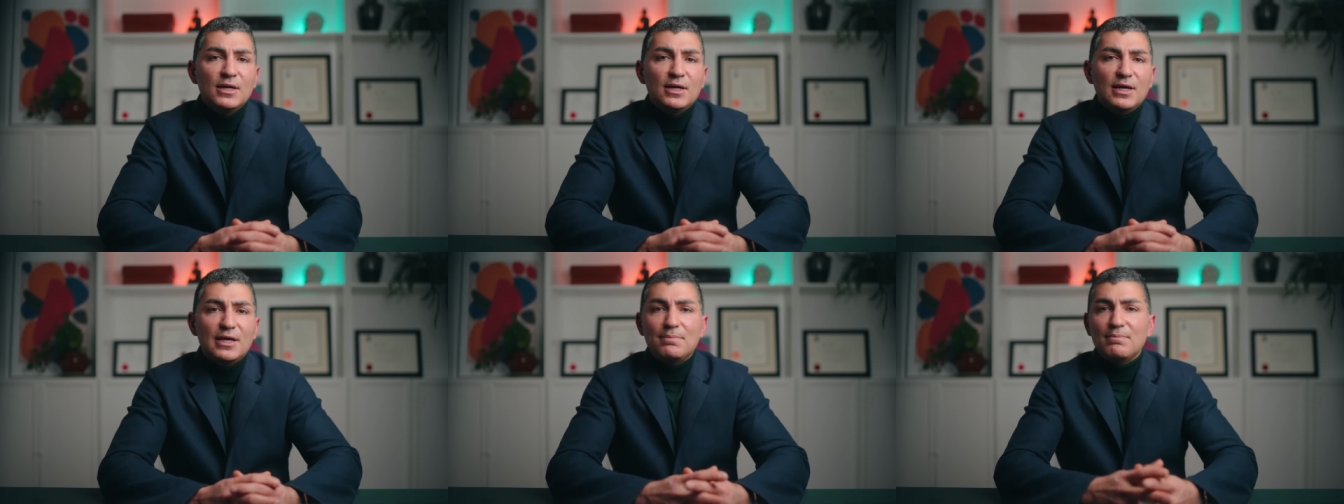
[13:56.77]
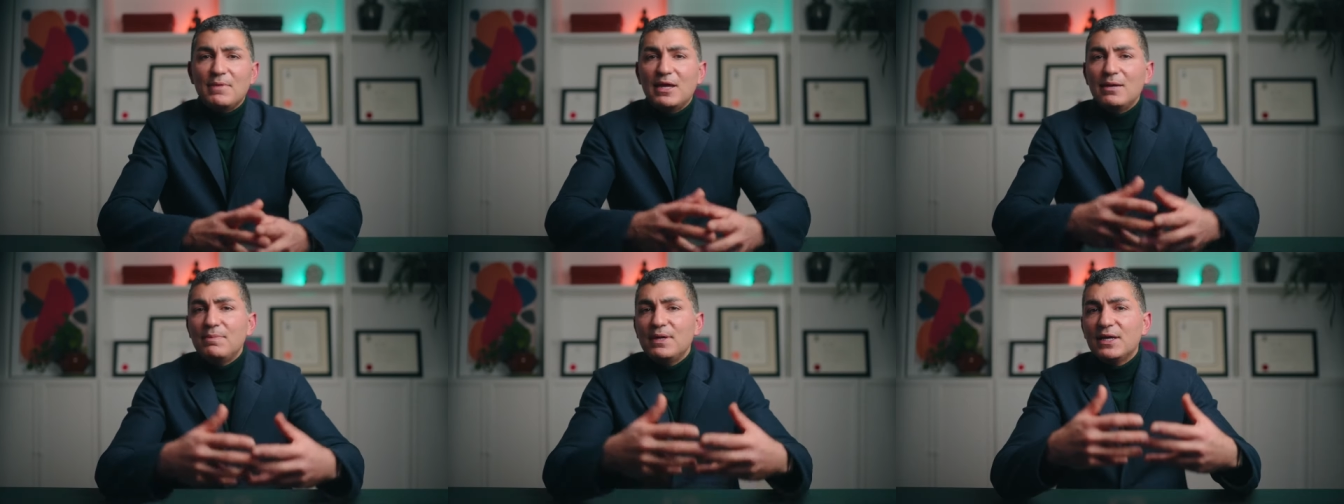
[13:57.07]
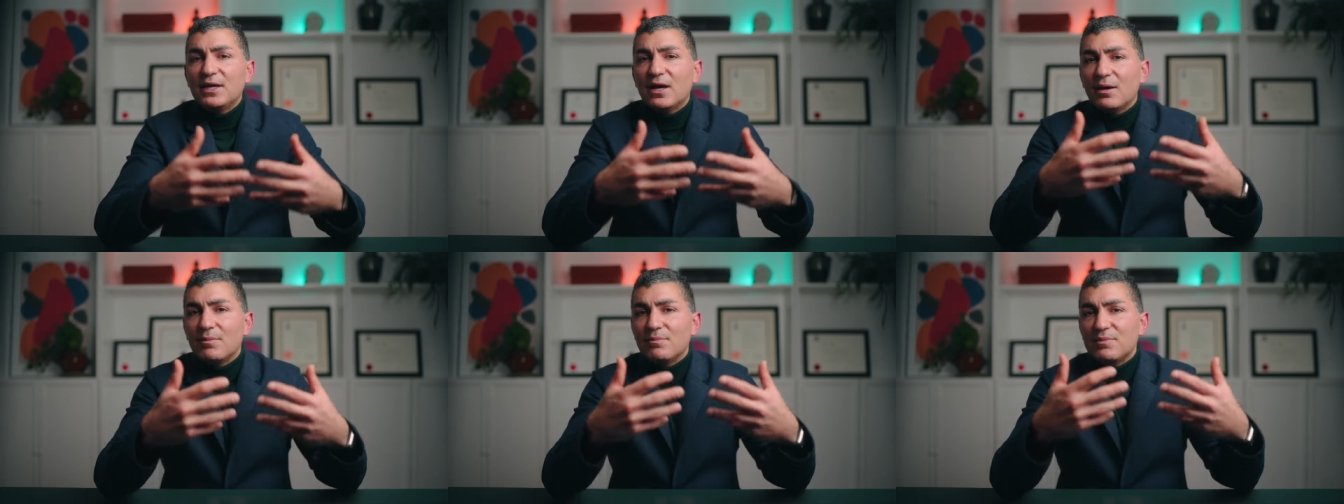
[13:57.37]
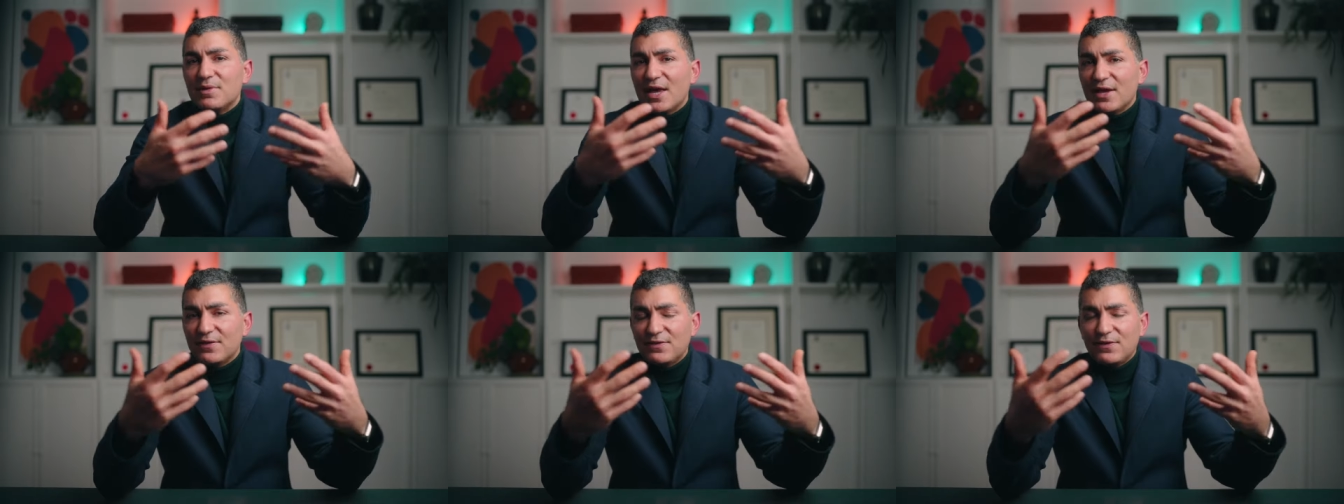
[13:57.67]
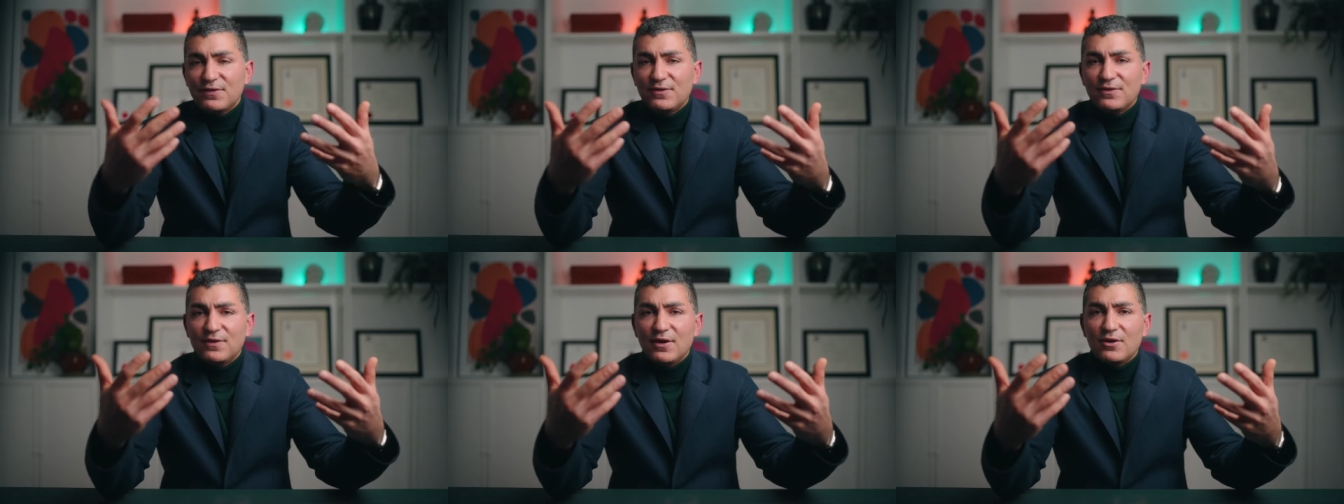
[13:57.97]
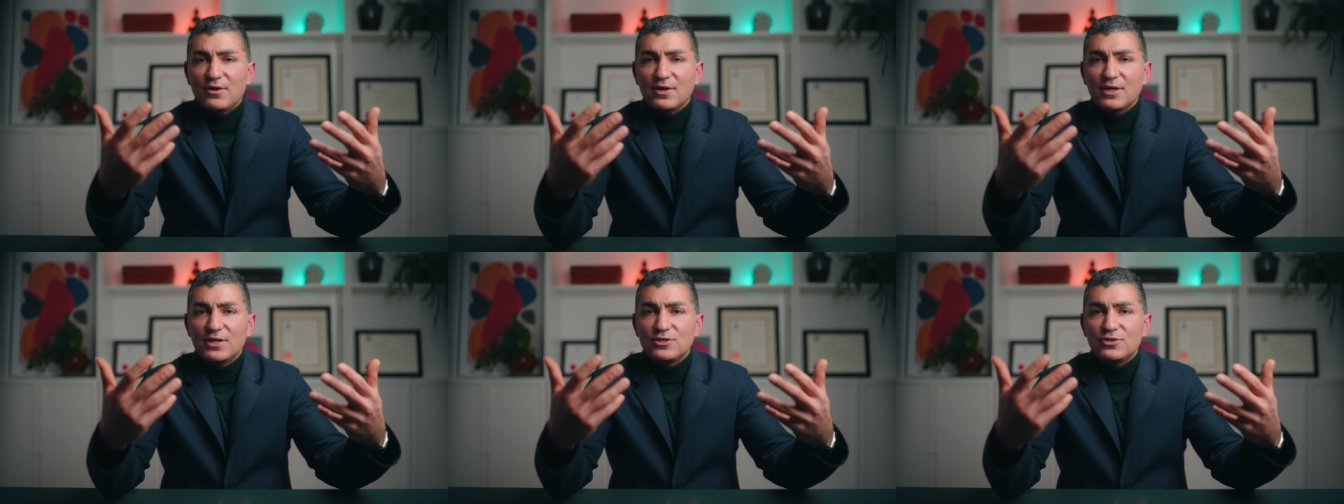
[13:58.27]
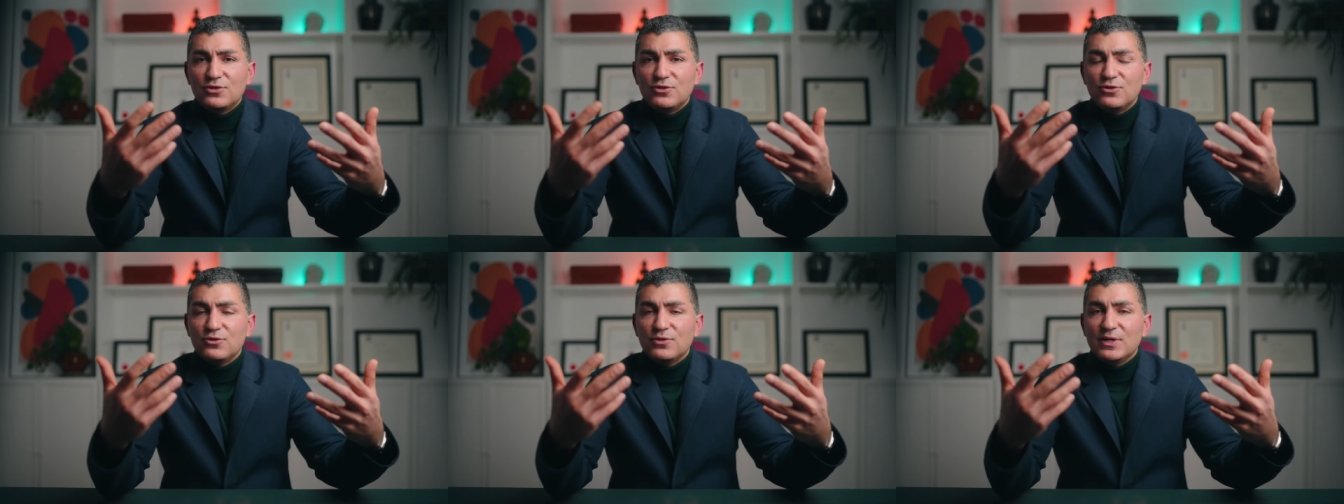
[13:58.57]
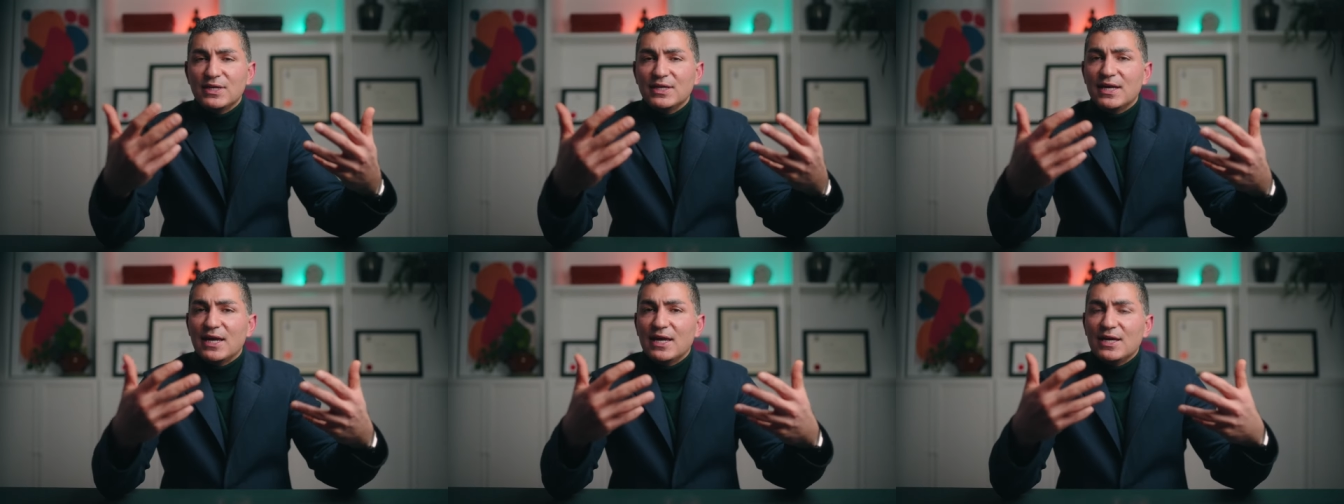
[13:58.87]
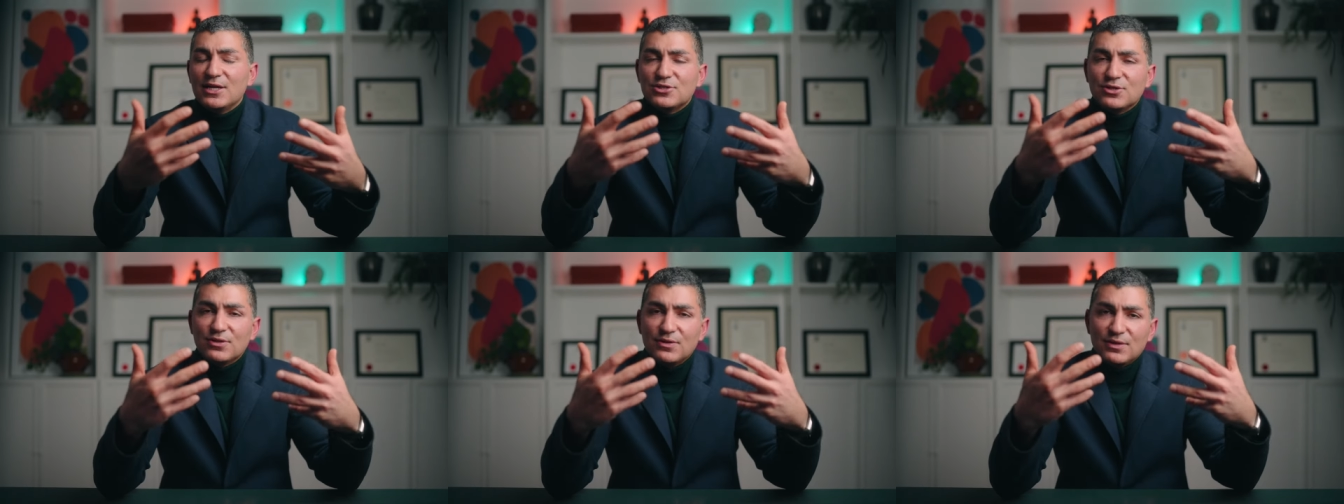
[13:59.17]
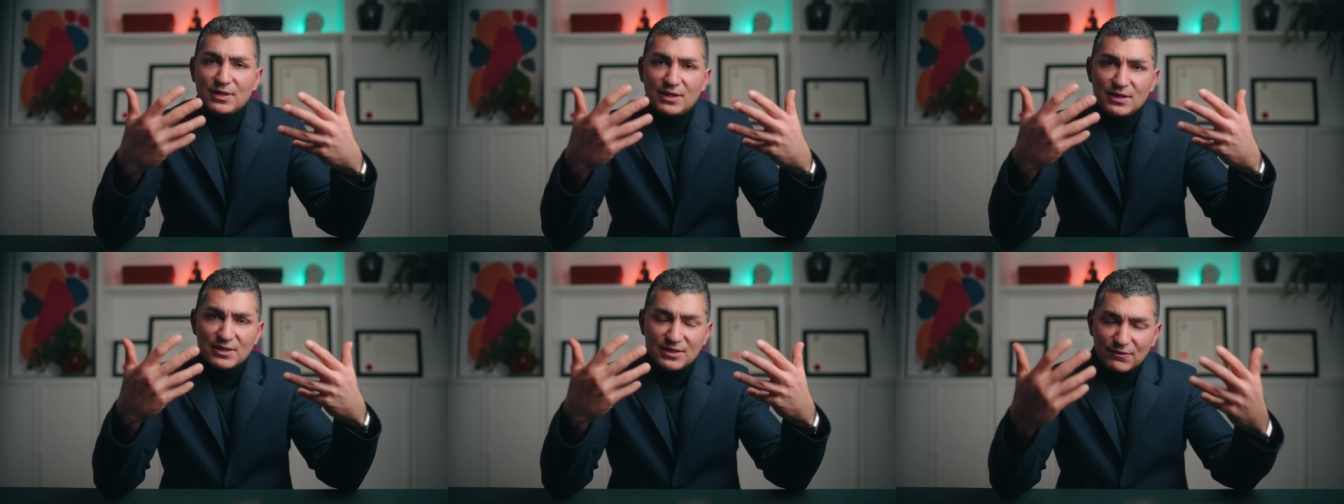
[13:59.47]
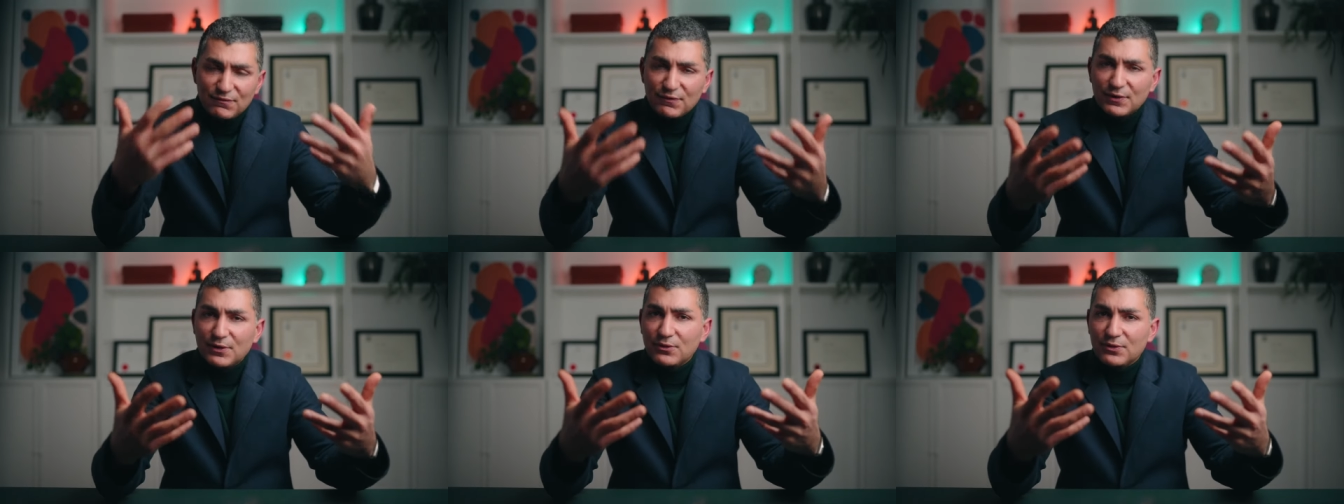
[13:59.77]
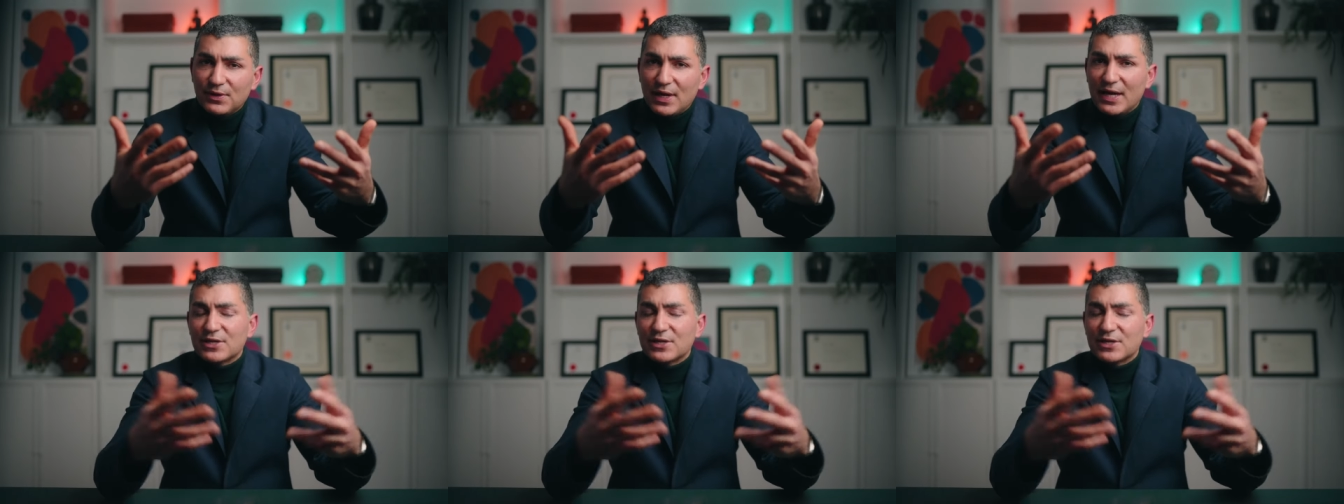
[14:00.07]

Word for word: it may become necessary to engage in the difficult